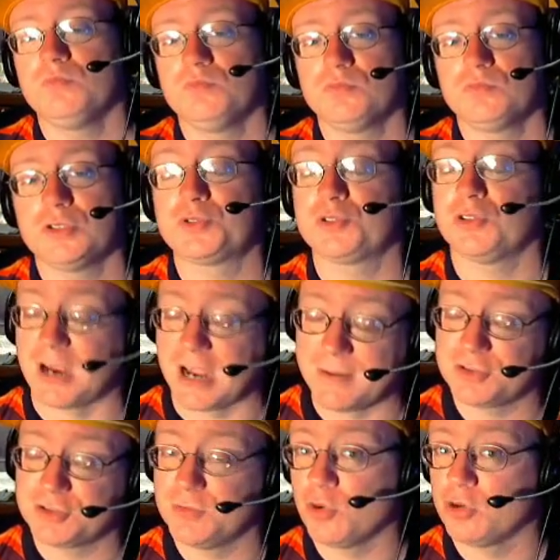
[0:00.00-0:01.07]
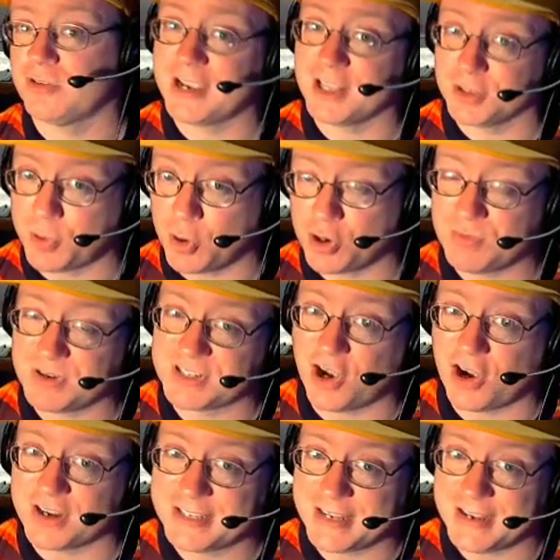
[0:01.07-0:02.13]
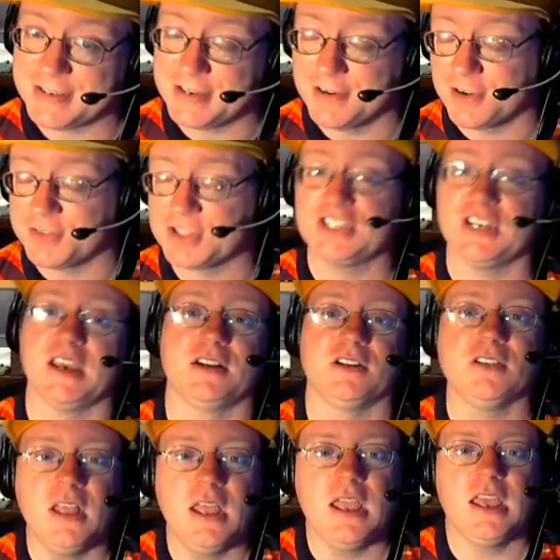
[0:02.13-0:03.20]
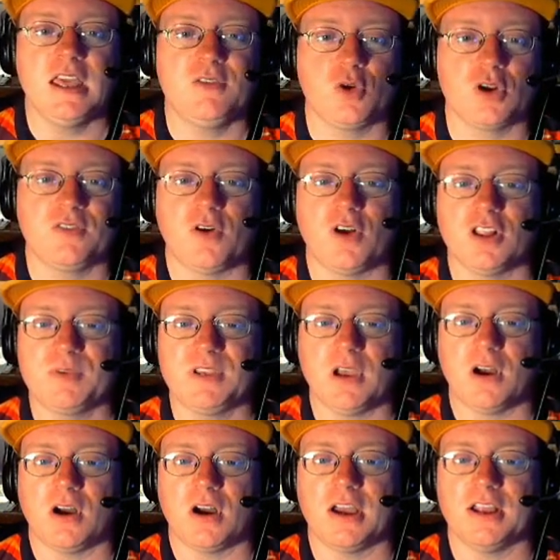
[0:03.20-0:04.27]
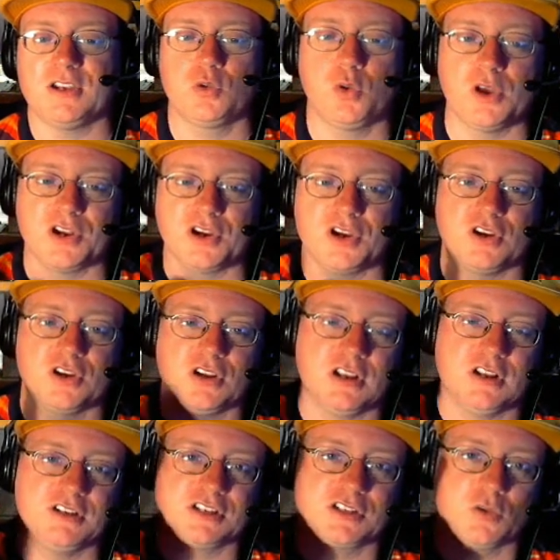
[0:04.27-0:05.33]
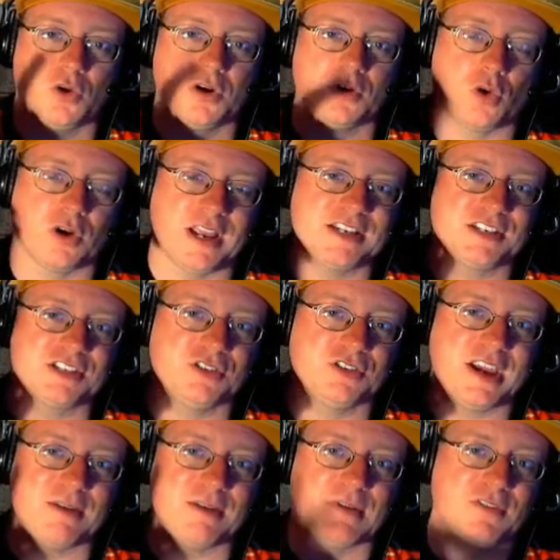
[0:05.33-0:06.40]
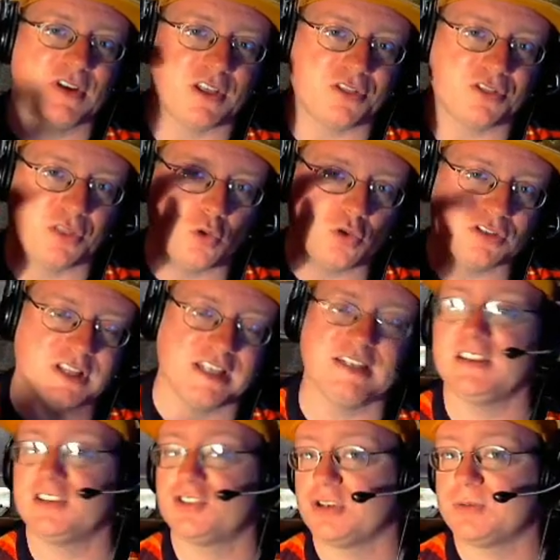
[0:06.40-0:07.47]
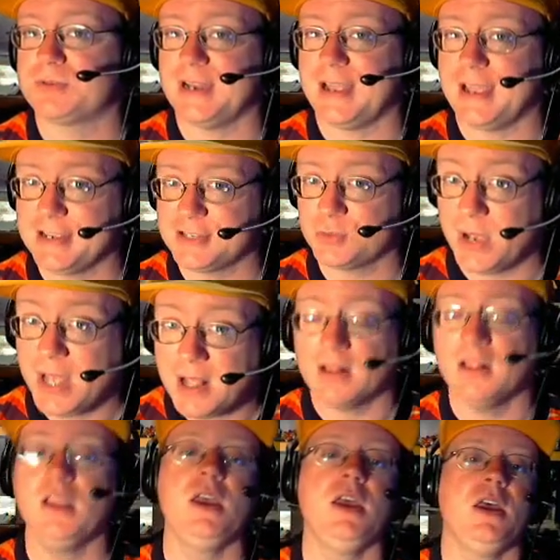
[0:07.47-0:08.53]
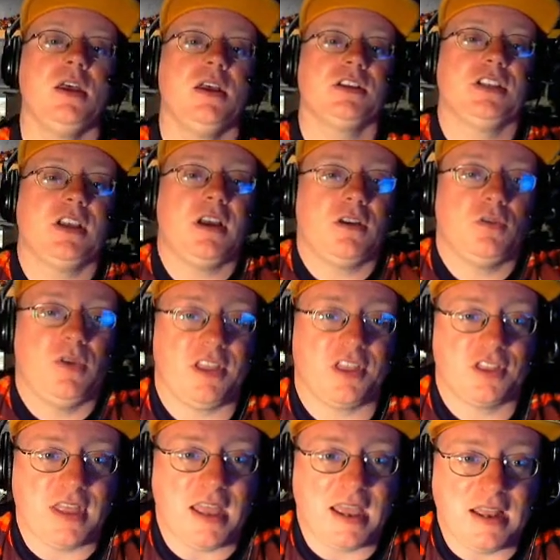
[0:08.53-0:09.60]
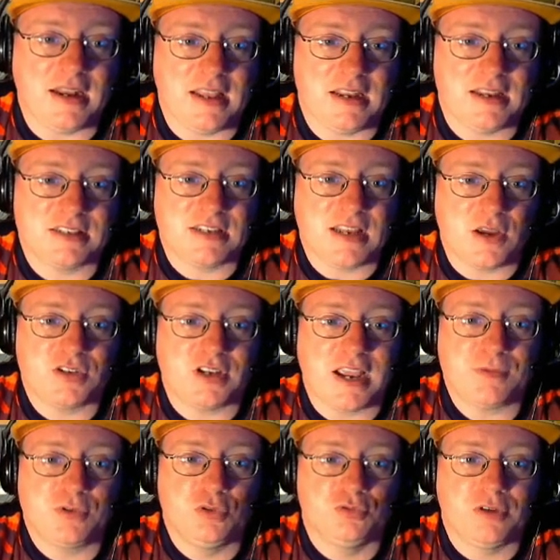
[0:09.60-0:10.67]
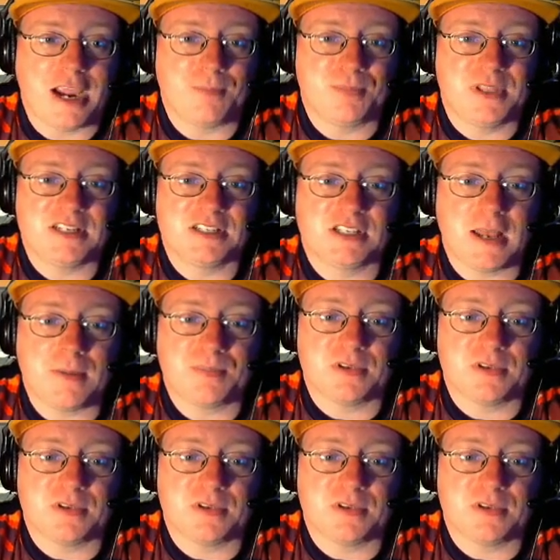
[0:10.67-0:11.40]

subscribe for some more regular Pokemon content here on the channel. And if you want to follow me on Twitter, Discord, or Instagram, I've got those linked in the description as well. So with that, it is now time to wrap things up.